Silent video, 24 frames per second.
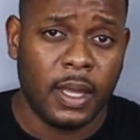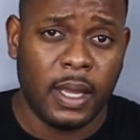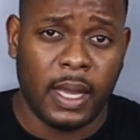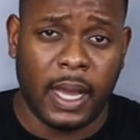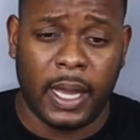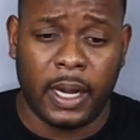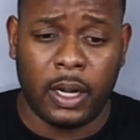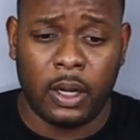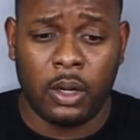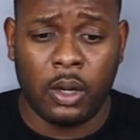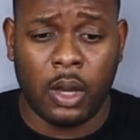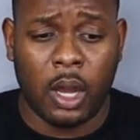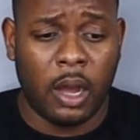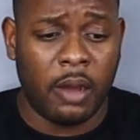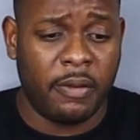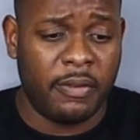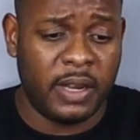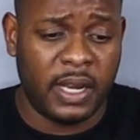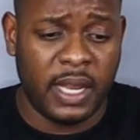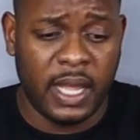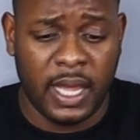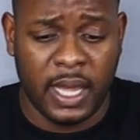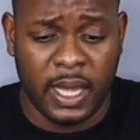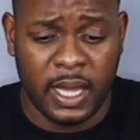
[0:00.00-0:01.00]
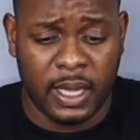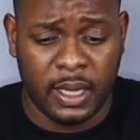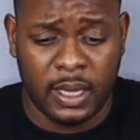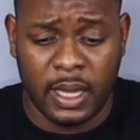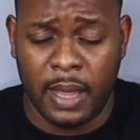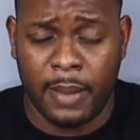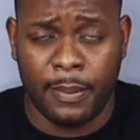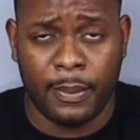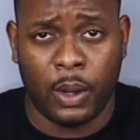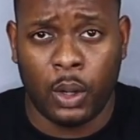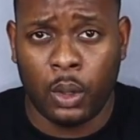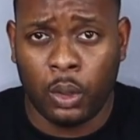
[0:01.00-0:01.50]
I don't know how
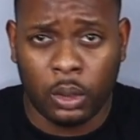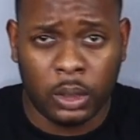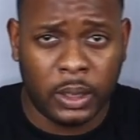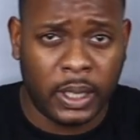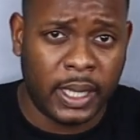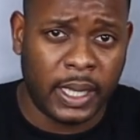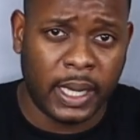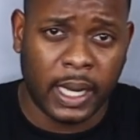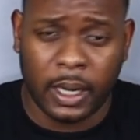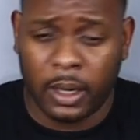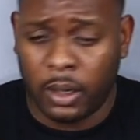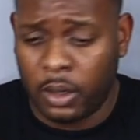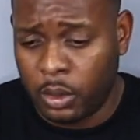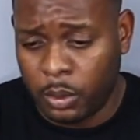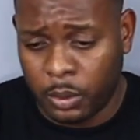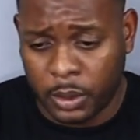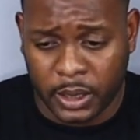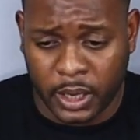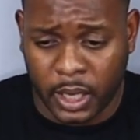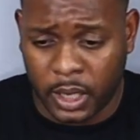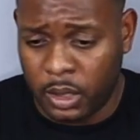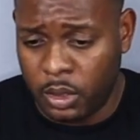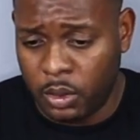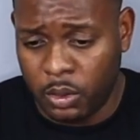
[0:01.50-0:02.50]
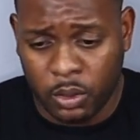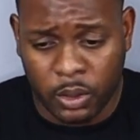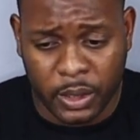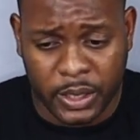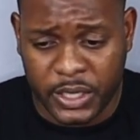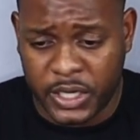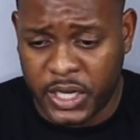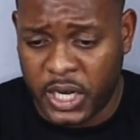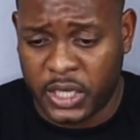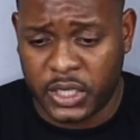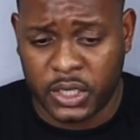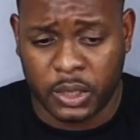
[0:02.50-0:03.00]
they mold it. I don't know what they do,
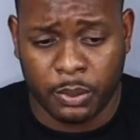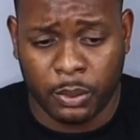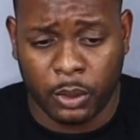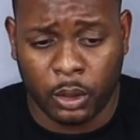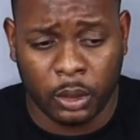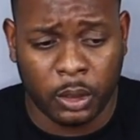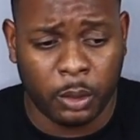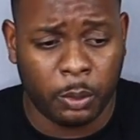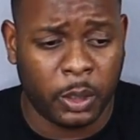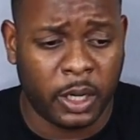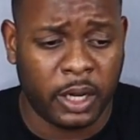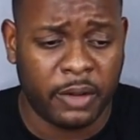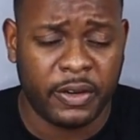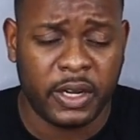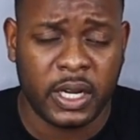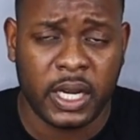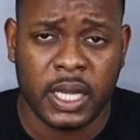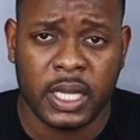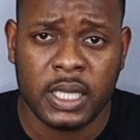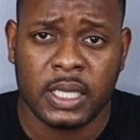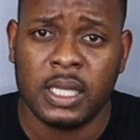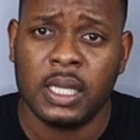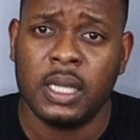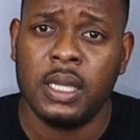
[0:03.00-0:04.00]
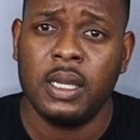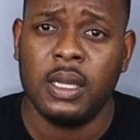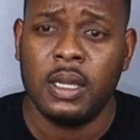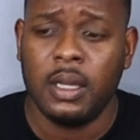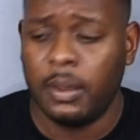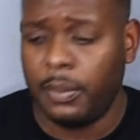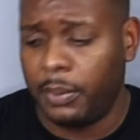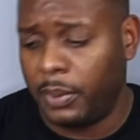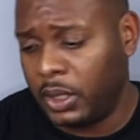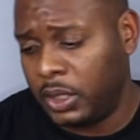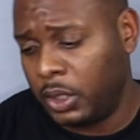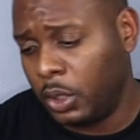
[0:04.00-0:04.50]
injection molding, whatever it is.
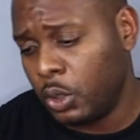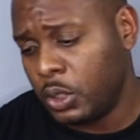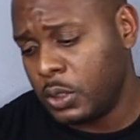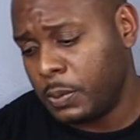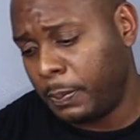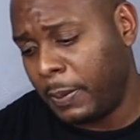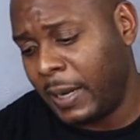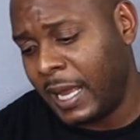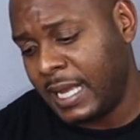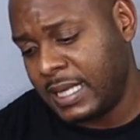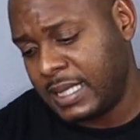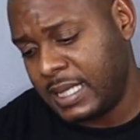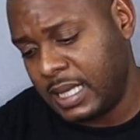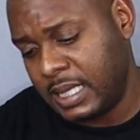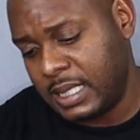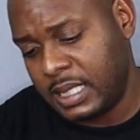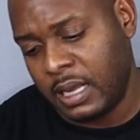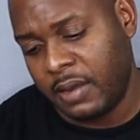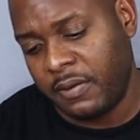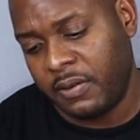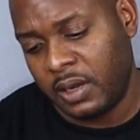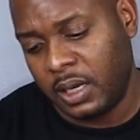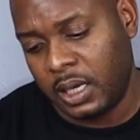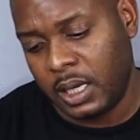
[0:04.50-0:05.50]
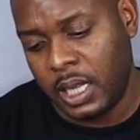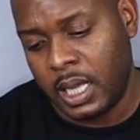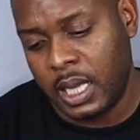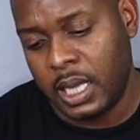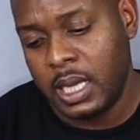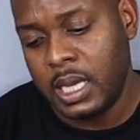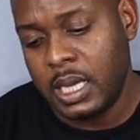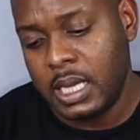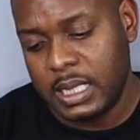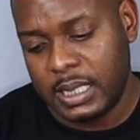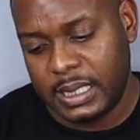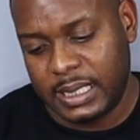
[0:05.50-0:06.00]
But those plastics definitely
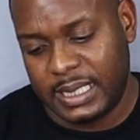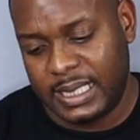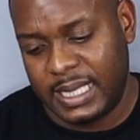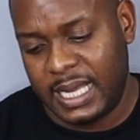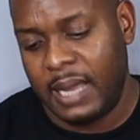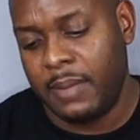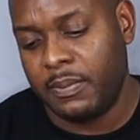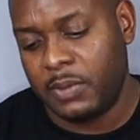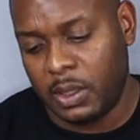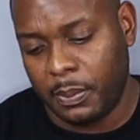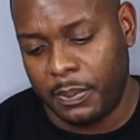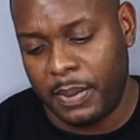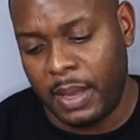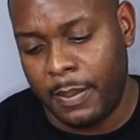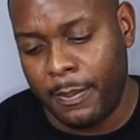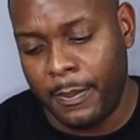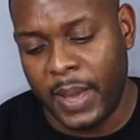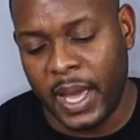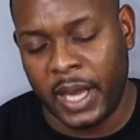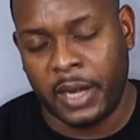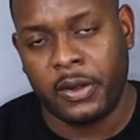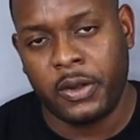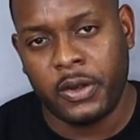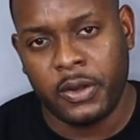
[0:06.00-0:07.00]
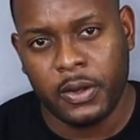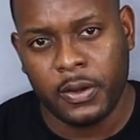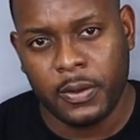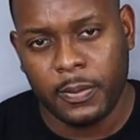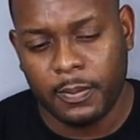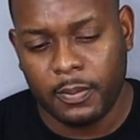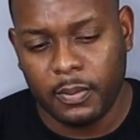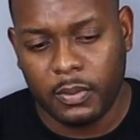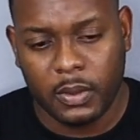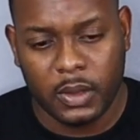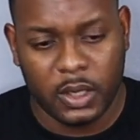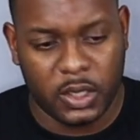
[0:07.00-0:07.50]
seem to be better,
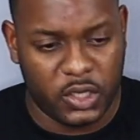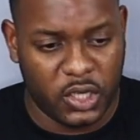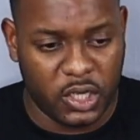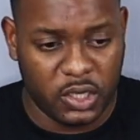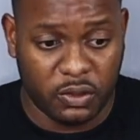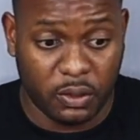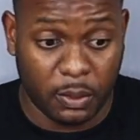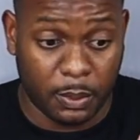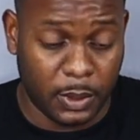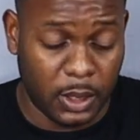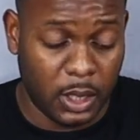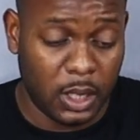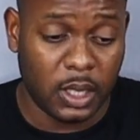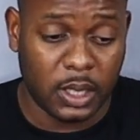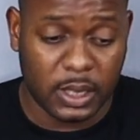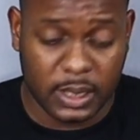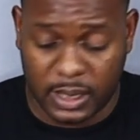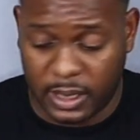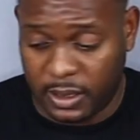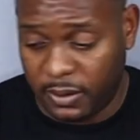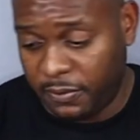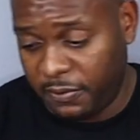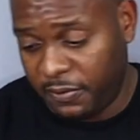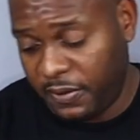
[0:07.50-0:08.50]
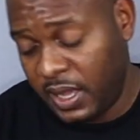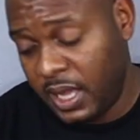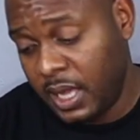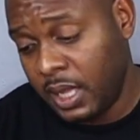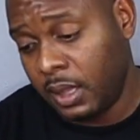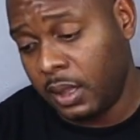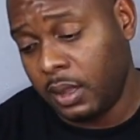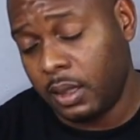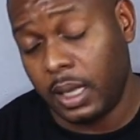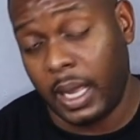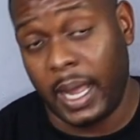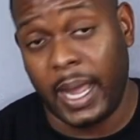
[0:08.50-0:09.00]
just from looks and
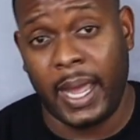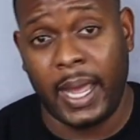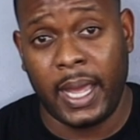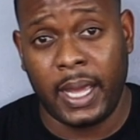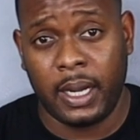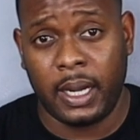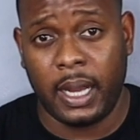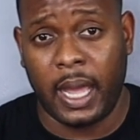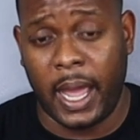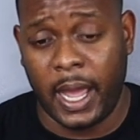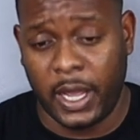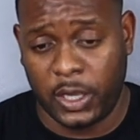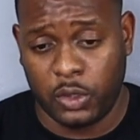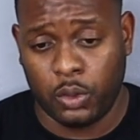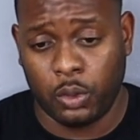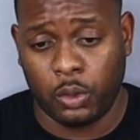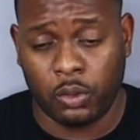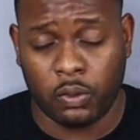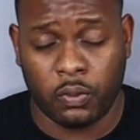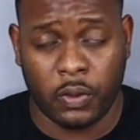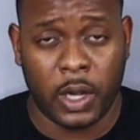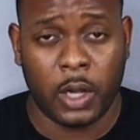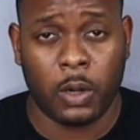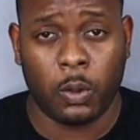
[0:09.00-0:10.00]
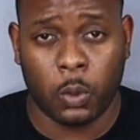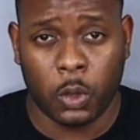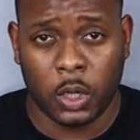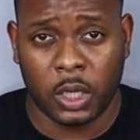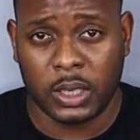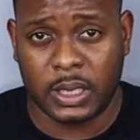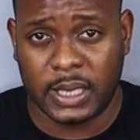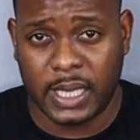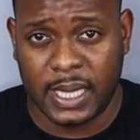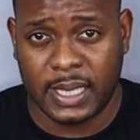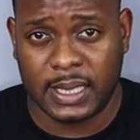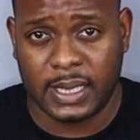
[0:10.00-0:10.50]
feel and actual real
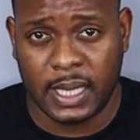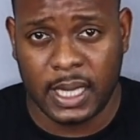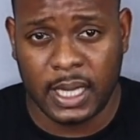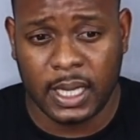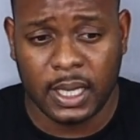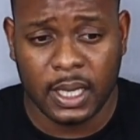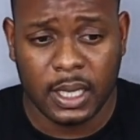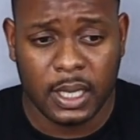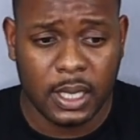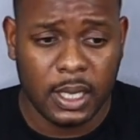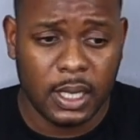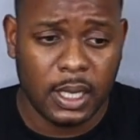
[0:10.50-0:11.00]
world testing.